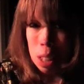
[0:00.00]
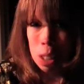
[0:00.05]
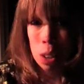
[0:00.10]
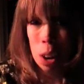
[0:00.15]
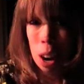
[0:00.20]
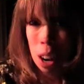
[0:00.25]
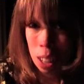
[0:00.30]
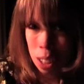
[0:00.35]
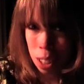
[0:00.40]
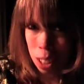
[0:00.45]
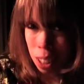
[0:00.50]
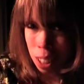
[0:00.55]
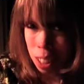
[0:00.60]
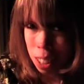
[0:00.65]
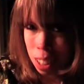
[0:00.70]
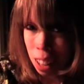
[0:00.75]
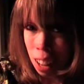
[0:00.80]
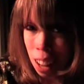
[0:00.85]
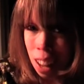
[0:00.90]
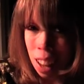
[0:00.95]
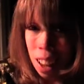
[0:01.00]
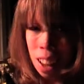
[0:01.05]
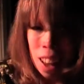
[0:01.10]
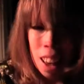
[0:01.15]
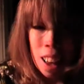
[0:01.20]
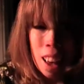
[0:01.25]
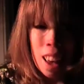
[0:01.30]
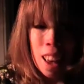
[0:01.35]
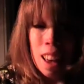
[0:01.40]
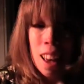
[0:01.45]
strangers
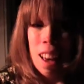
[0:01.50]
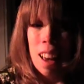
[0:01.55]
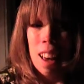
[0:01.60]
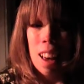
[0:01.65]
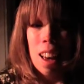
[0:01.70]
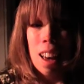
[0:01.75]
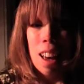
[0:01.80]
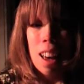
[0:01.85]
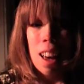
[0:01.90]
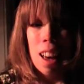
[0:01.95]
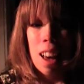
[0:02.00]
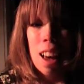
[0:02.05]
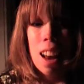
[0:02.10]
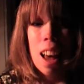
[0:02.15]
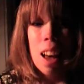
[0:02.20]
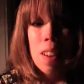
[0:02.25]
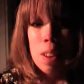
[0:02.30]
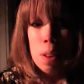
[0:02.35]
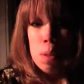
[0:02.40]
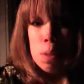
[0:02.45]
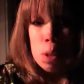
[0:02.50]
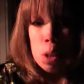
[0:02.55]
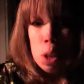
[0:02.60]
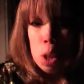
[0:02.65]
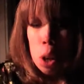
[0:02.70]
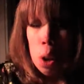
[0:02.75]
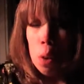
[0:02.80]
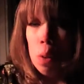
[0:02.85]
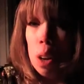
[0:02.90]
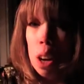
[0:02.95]
and have absolutely
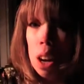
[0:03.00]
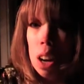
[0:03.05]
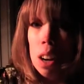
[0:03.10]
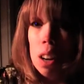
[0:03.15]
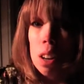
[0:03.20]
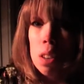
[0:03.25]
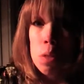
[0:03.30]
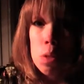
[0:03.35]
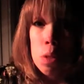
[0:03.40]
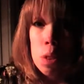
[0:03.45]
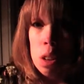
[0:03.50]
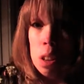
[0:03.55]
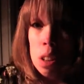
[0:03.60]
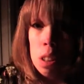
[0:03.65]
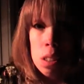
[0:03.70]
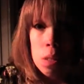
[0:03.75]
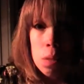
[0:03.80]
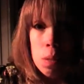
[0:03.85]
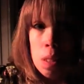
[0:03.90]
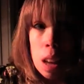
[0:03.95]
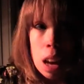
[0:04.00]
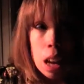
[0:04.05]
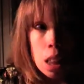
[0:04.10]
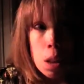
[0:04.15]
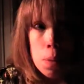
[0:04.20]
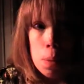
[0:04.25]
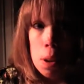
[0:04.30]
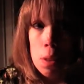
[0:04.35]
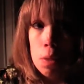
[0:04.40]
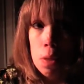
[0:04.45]
no regard for how they
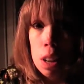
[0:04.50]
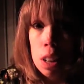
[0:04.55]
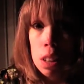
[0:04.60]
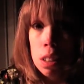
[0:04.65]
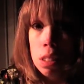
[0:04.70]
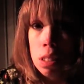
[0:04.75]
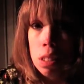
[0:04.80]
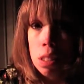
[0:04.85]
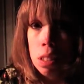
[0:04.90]
might feel